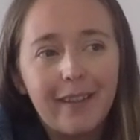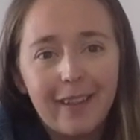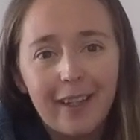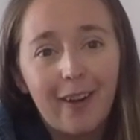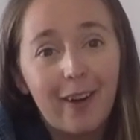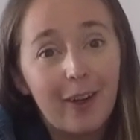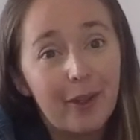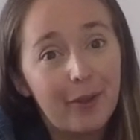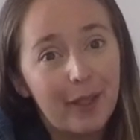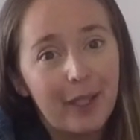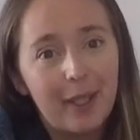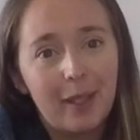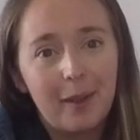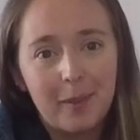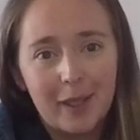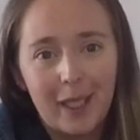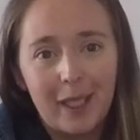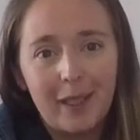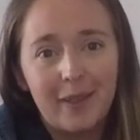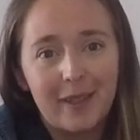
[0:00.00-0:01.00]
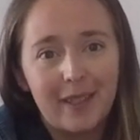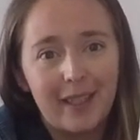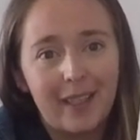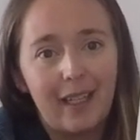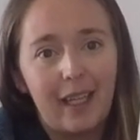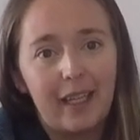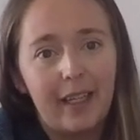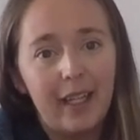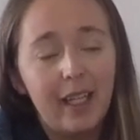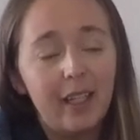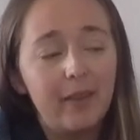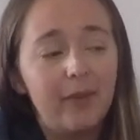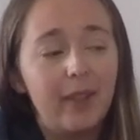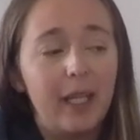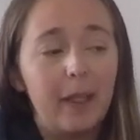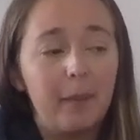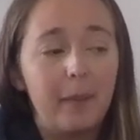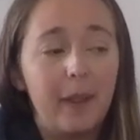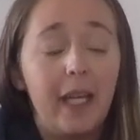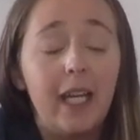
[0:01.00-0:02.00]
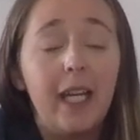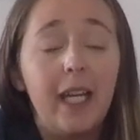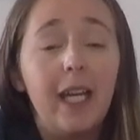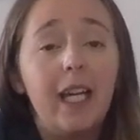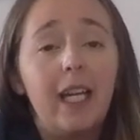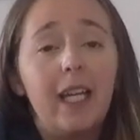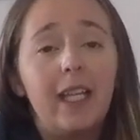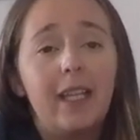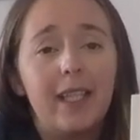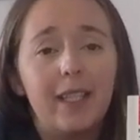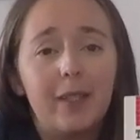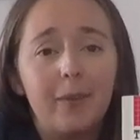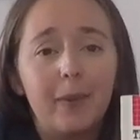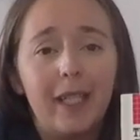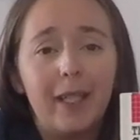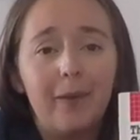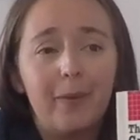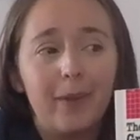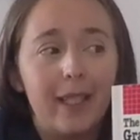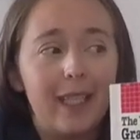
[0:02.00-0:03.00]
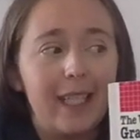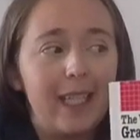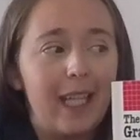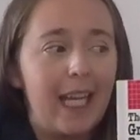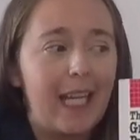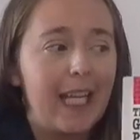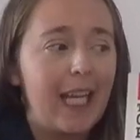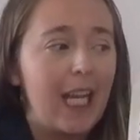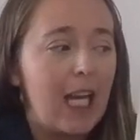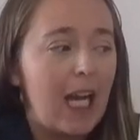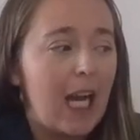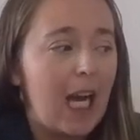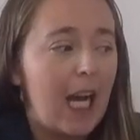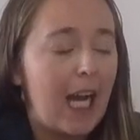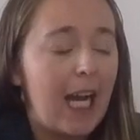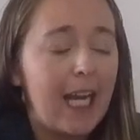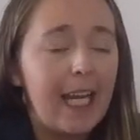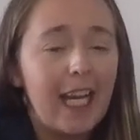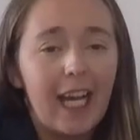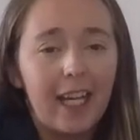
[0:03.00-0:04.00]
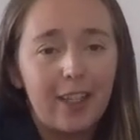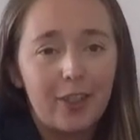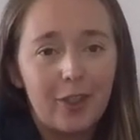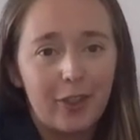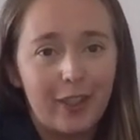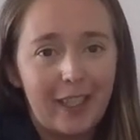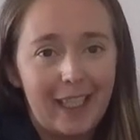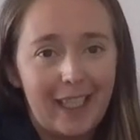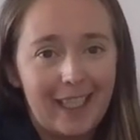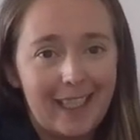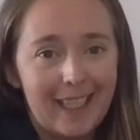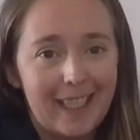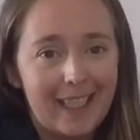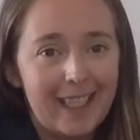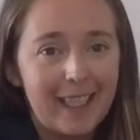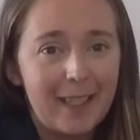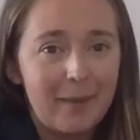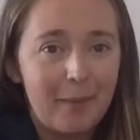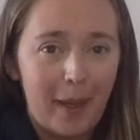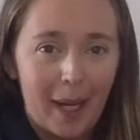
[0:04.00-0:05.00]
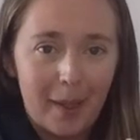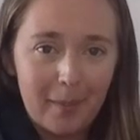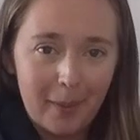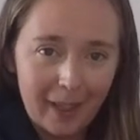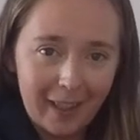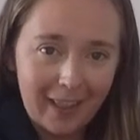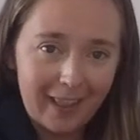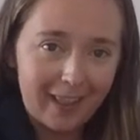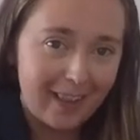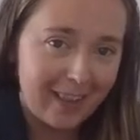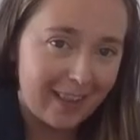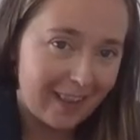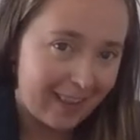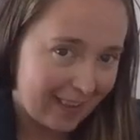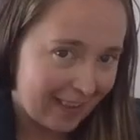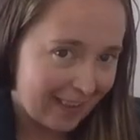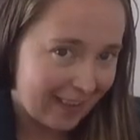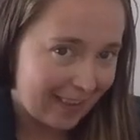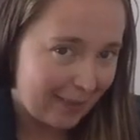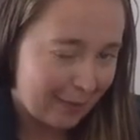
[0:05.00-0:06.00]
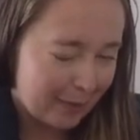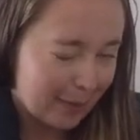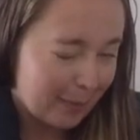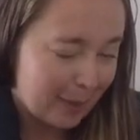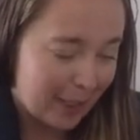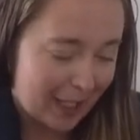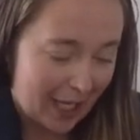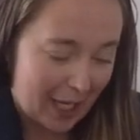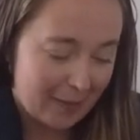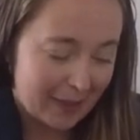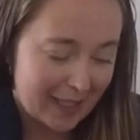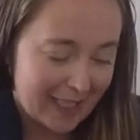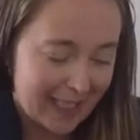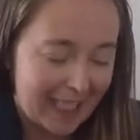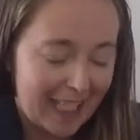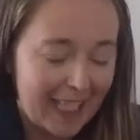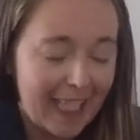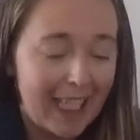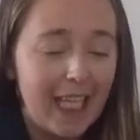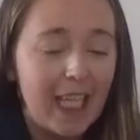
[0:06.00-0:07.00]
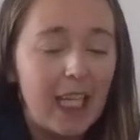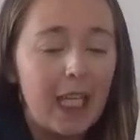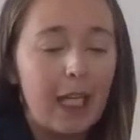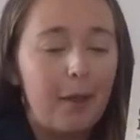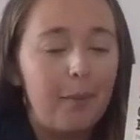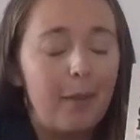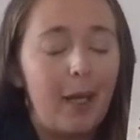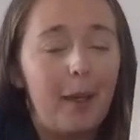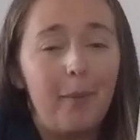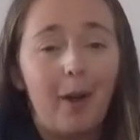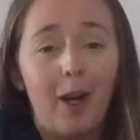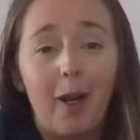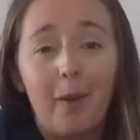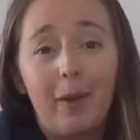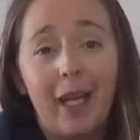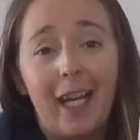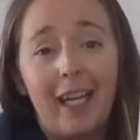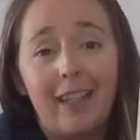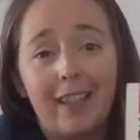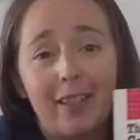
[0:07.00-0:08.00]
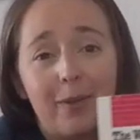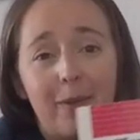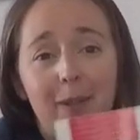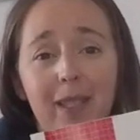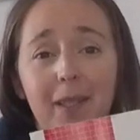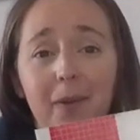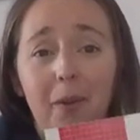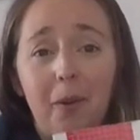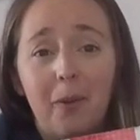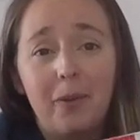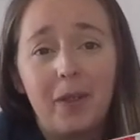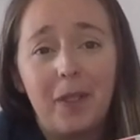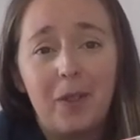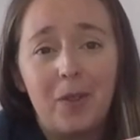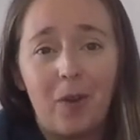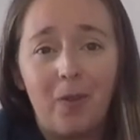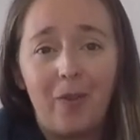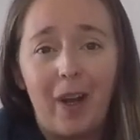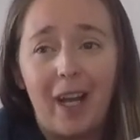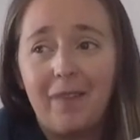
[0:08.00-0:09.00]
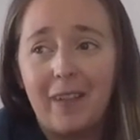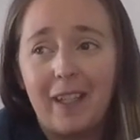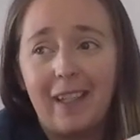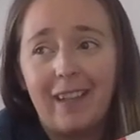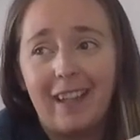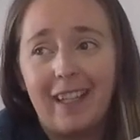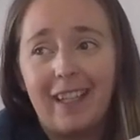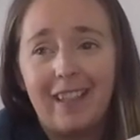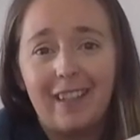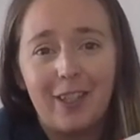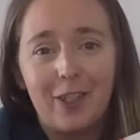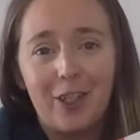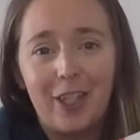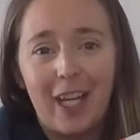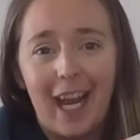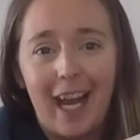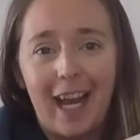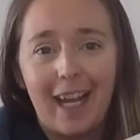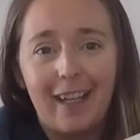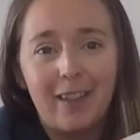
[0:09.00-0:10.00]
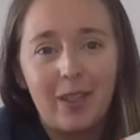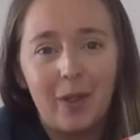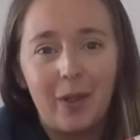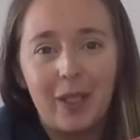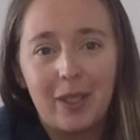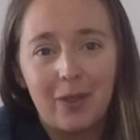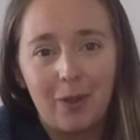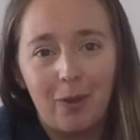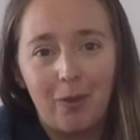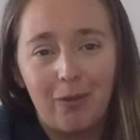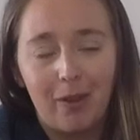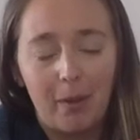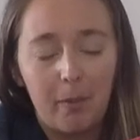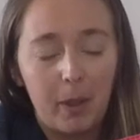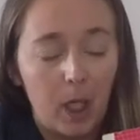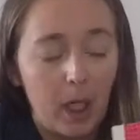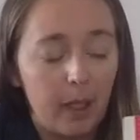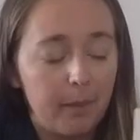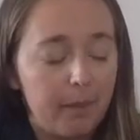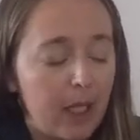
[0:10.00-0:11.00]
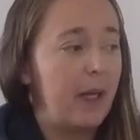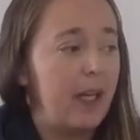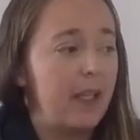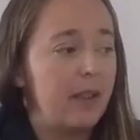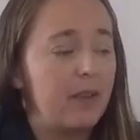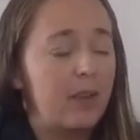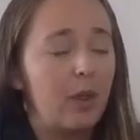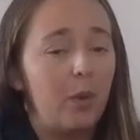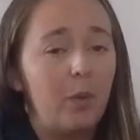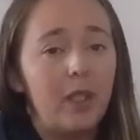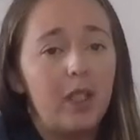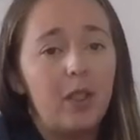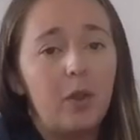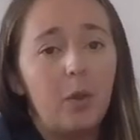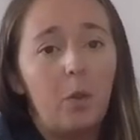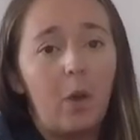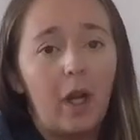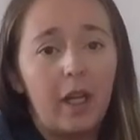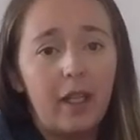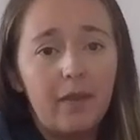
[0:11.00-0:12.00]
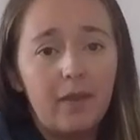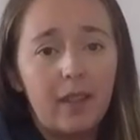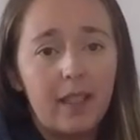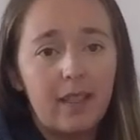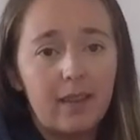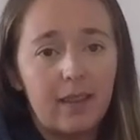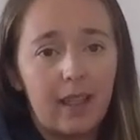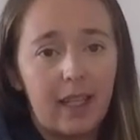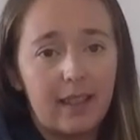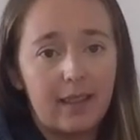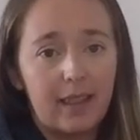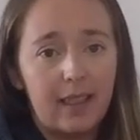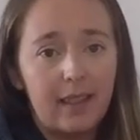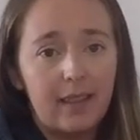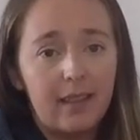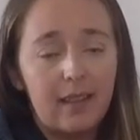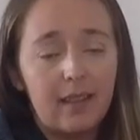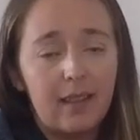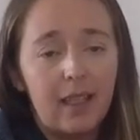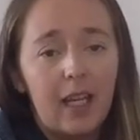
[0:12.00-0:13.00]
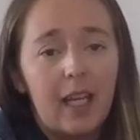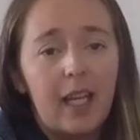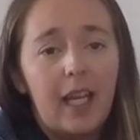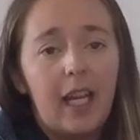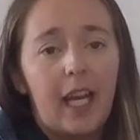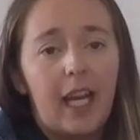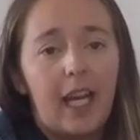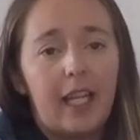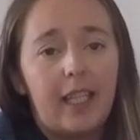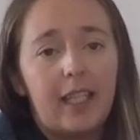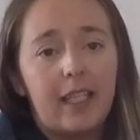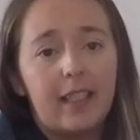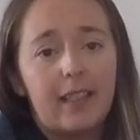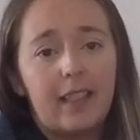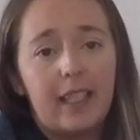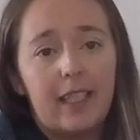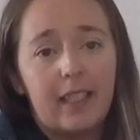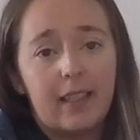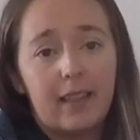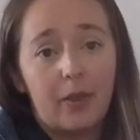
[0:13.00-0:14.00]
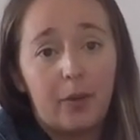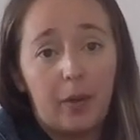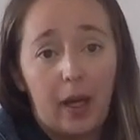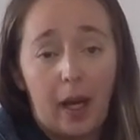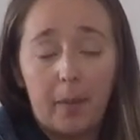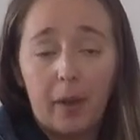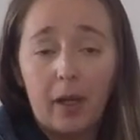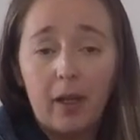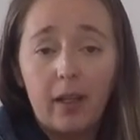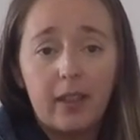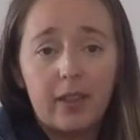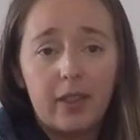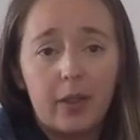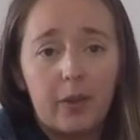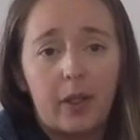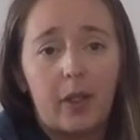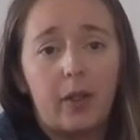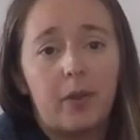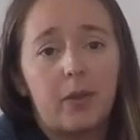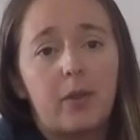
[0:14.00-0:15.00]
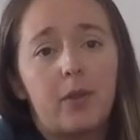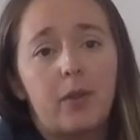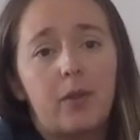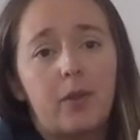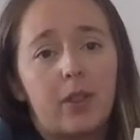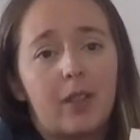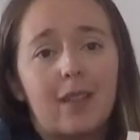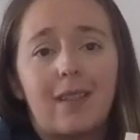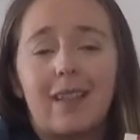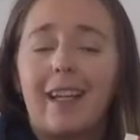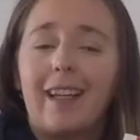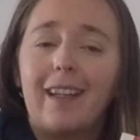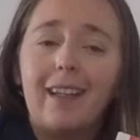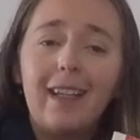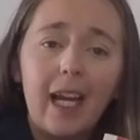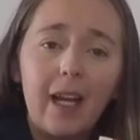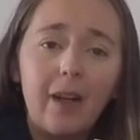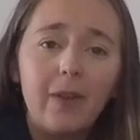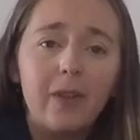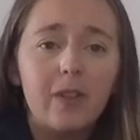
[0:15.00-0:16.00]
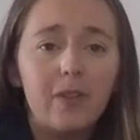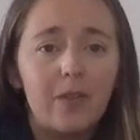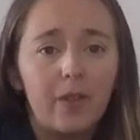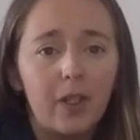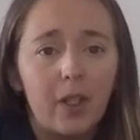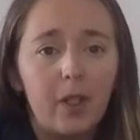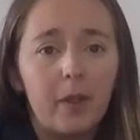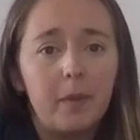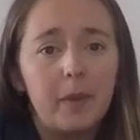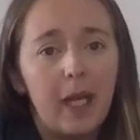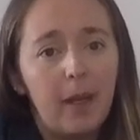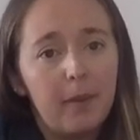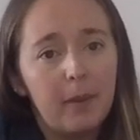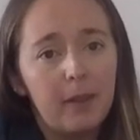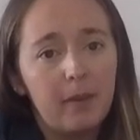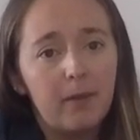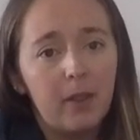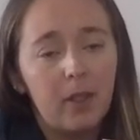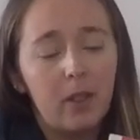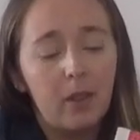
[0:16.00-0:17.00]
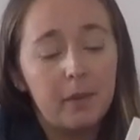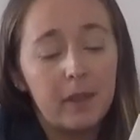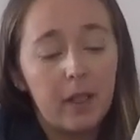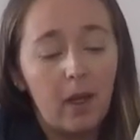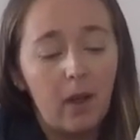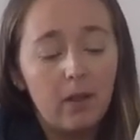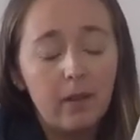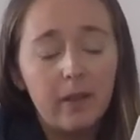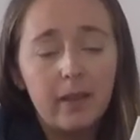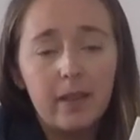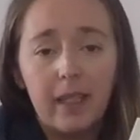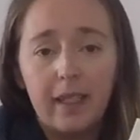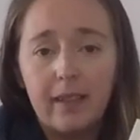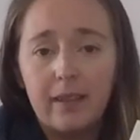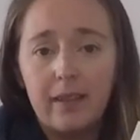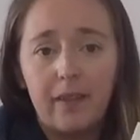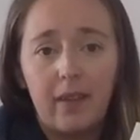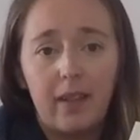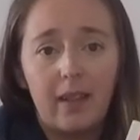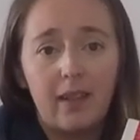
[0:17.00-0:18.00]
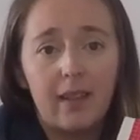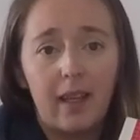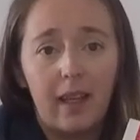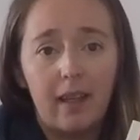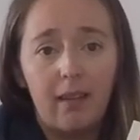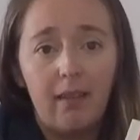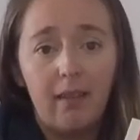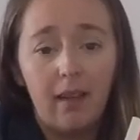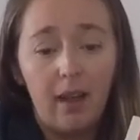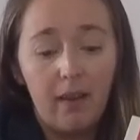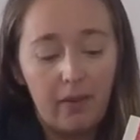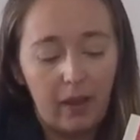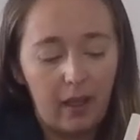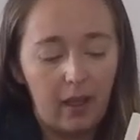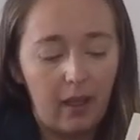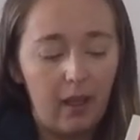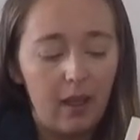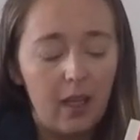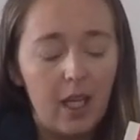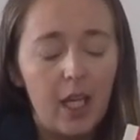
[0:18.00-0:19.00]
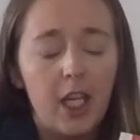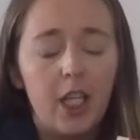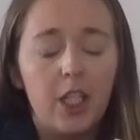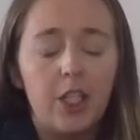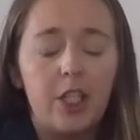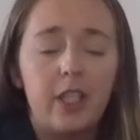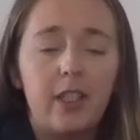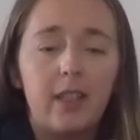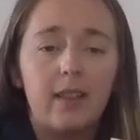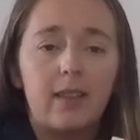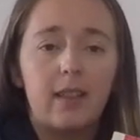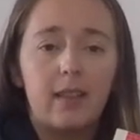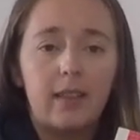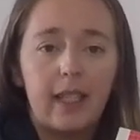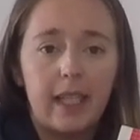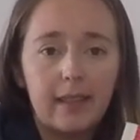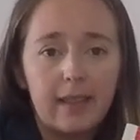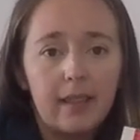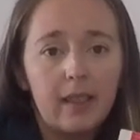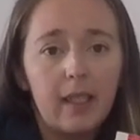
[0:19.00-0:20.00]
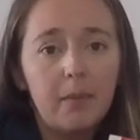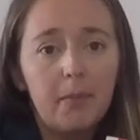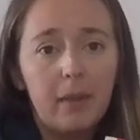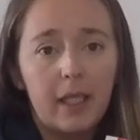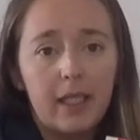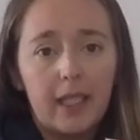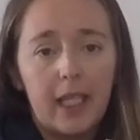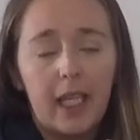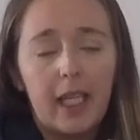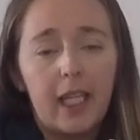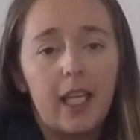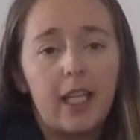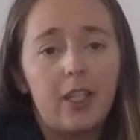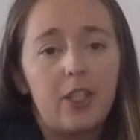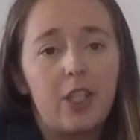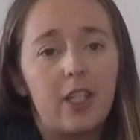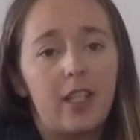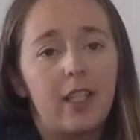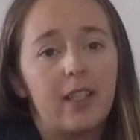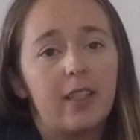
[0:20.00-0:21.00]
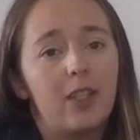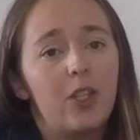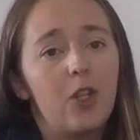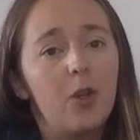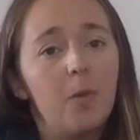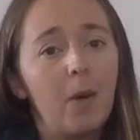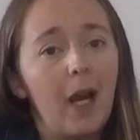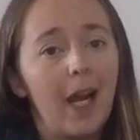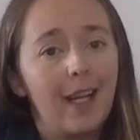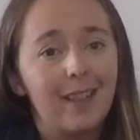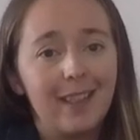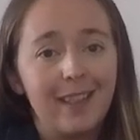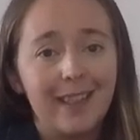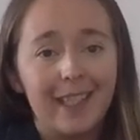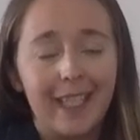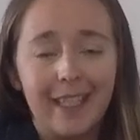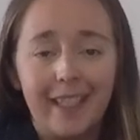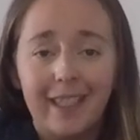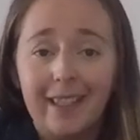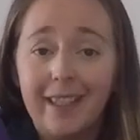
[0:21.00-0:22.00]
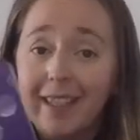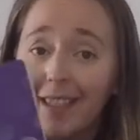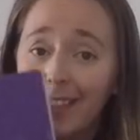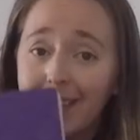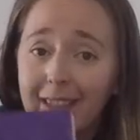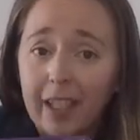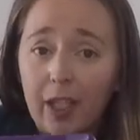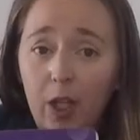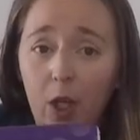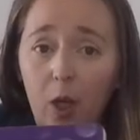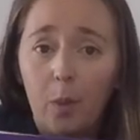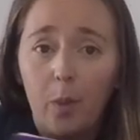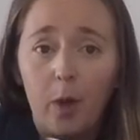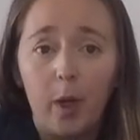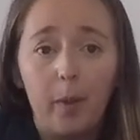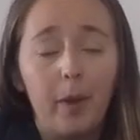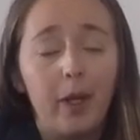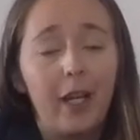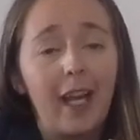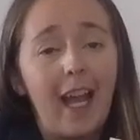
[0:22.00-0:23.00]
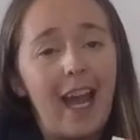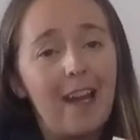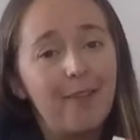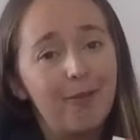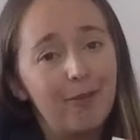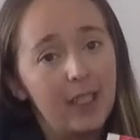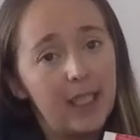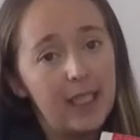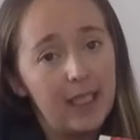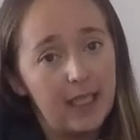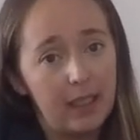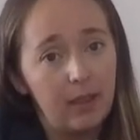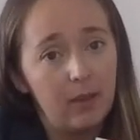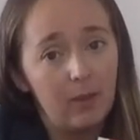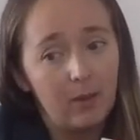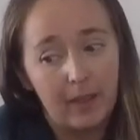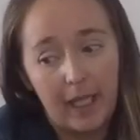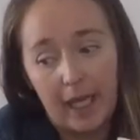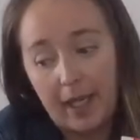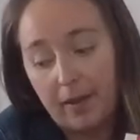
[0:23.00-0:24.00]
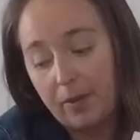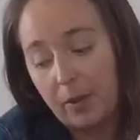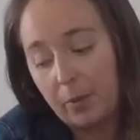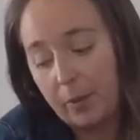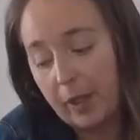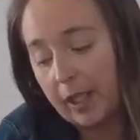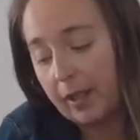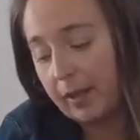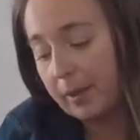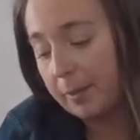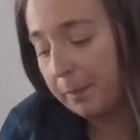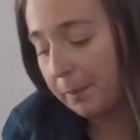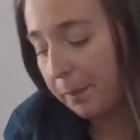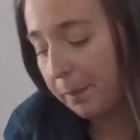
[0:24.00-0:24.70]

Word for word: There are curriculums I use that I kind of like, but this one I really like. This is my book from when I was a kid. My mom, this was the only surviving thing that she had, so I stole from her. So we do one of these lessons, and this is grammar, and so it goes through just like nouns, verbs, helping verbs, all those kinds of things. I love it. She does a lesson on Monday, and she does 2 practice sentences in her workbook every single day of the week.